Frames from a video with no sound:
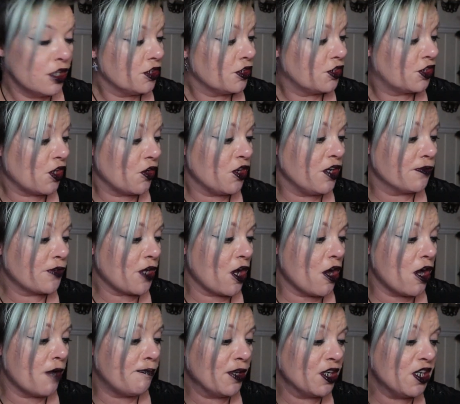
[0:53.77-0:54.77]
So you've
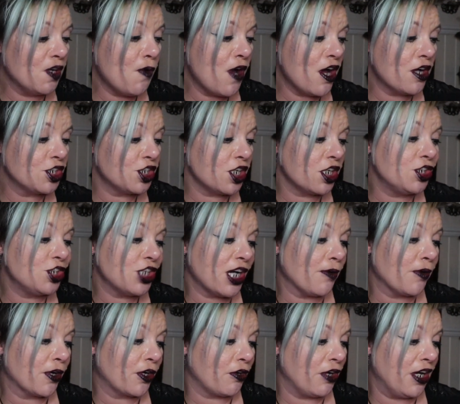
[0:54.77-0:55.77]
got a body wash, a
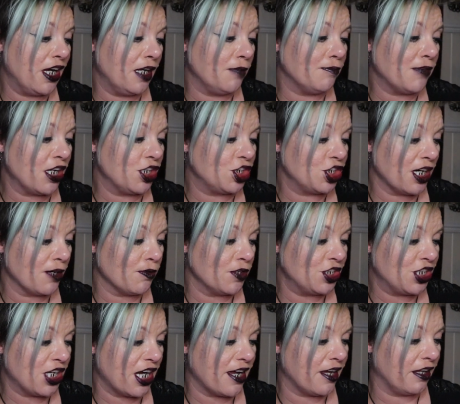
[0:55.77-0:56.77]
shower cream, a shower
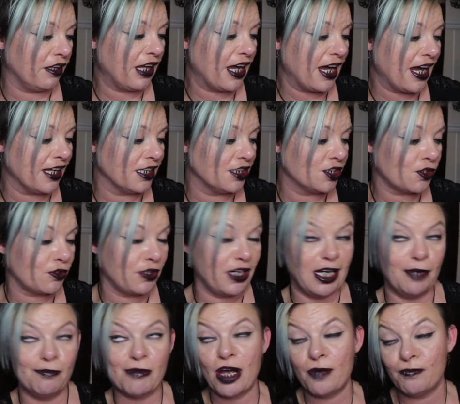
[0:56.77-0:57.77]
gel, a hand
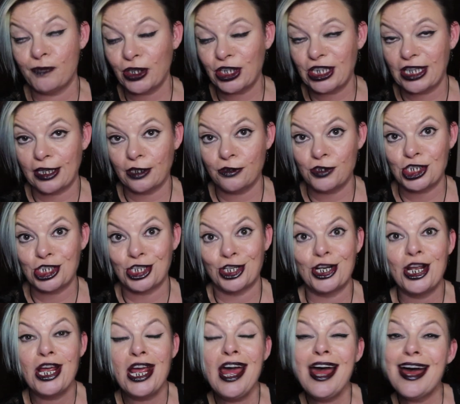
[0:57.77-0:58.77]
cream and body
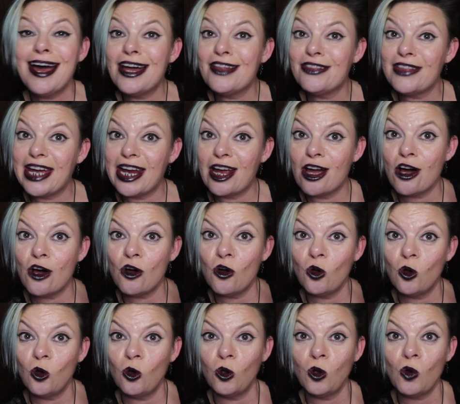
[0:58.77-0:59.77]
lotion, and they are
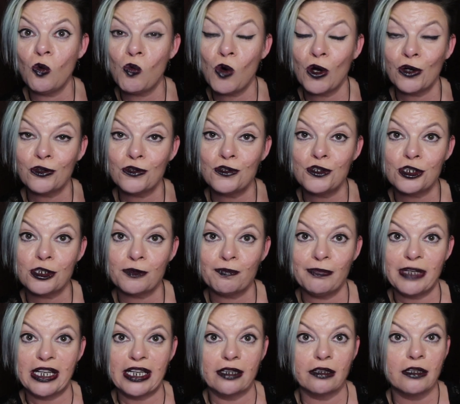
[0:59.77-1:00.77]
all
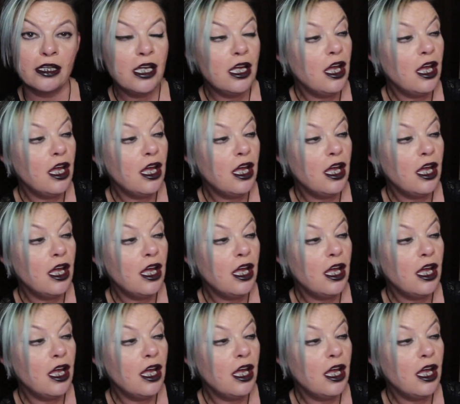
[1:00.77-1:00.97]
100ml.